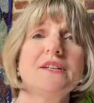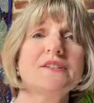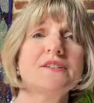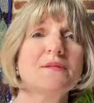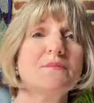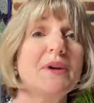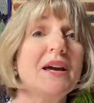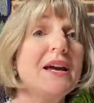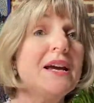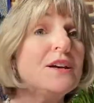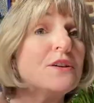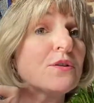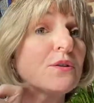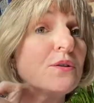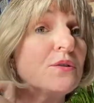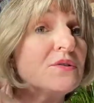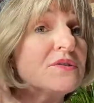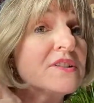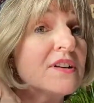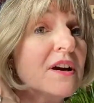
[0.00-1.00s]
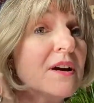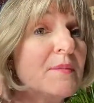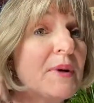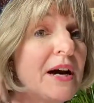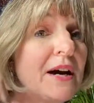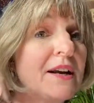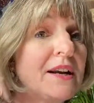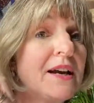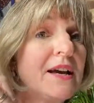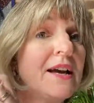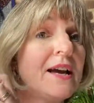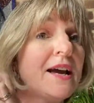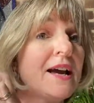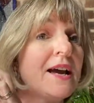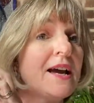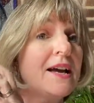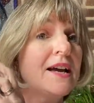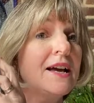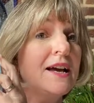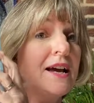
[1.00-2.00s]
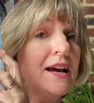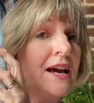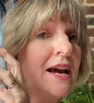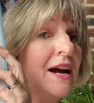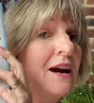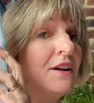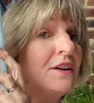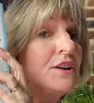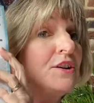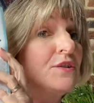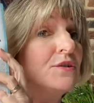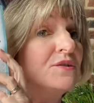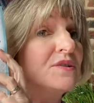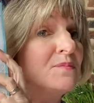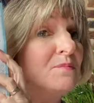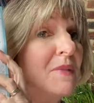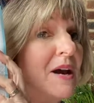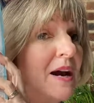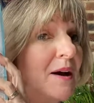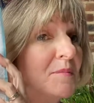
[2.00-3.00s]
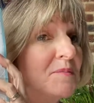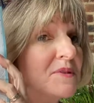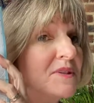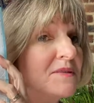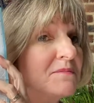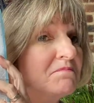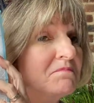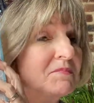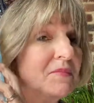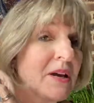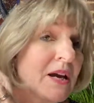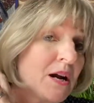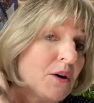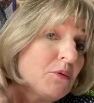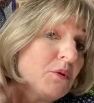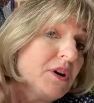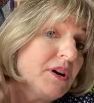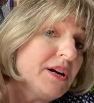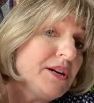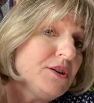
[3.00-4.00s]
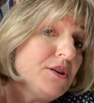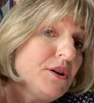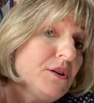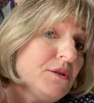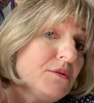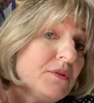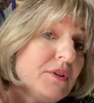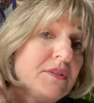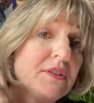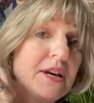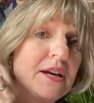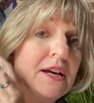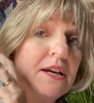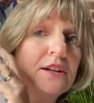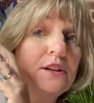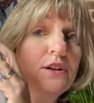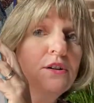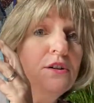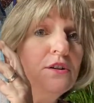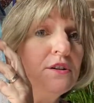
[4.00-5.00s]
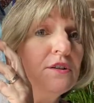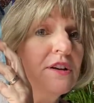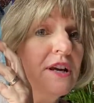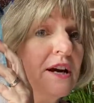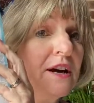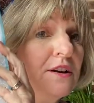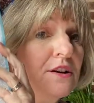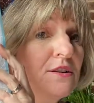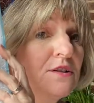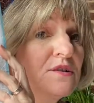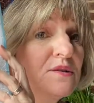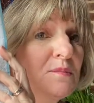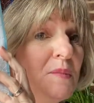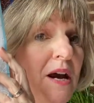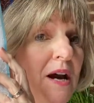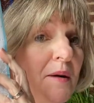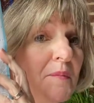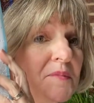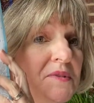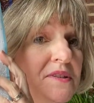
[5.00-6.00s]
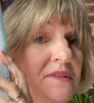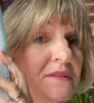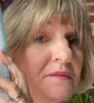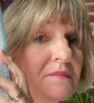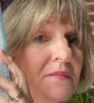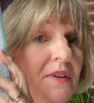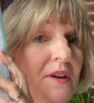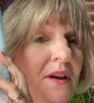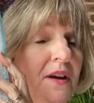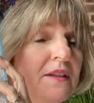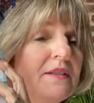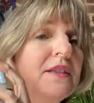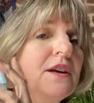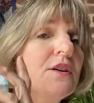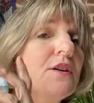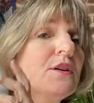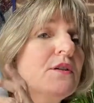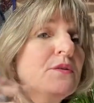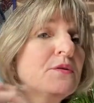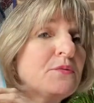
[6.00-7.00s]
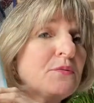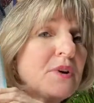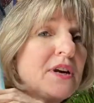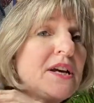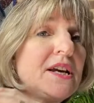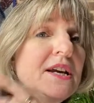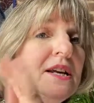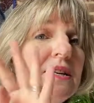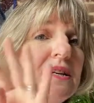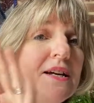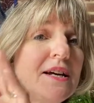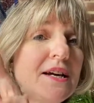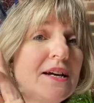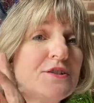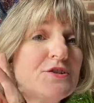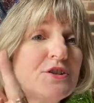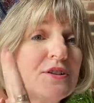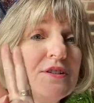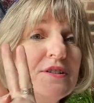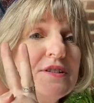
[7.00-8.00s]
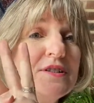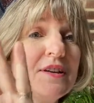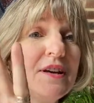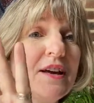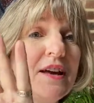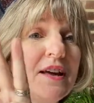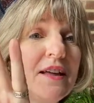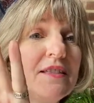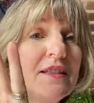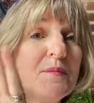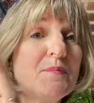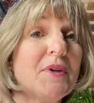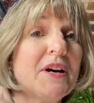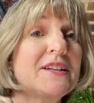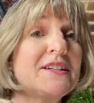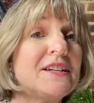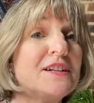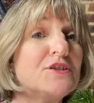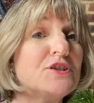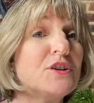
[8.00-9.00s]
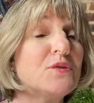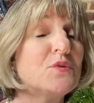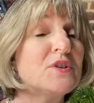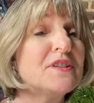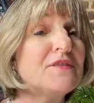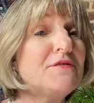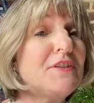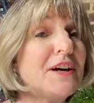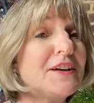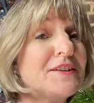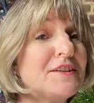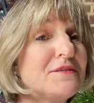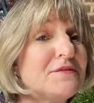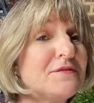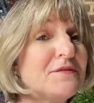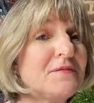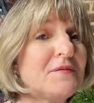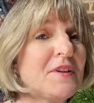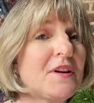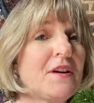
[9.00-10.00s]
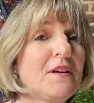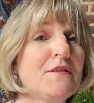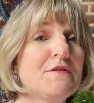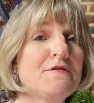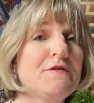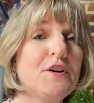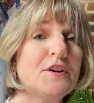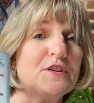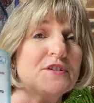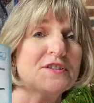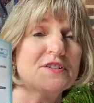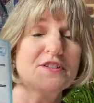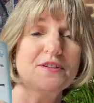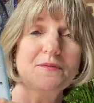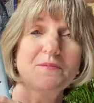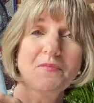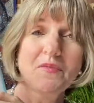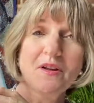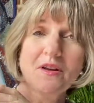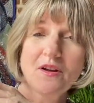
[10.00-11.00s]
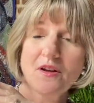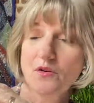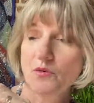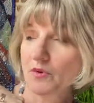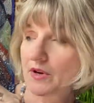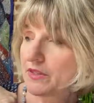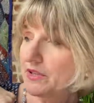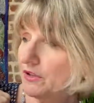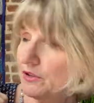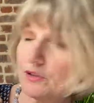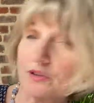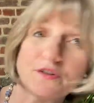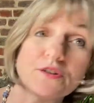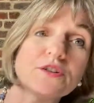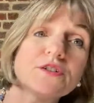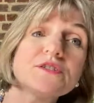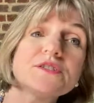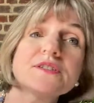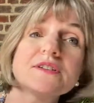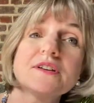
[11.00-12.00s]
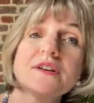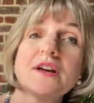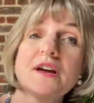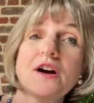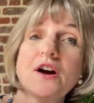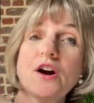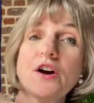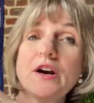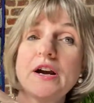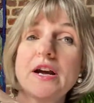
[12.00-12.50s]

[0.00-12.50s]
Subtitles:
some 8-year-olds about how to use maps, how would I know that they had learned how to use maps? There are 3 indications that my teaching was effective. First, when the learners are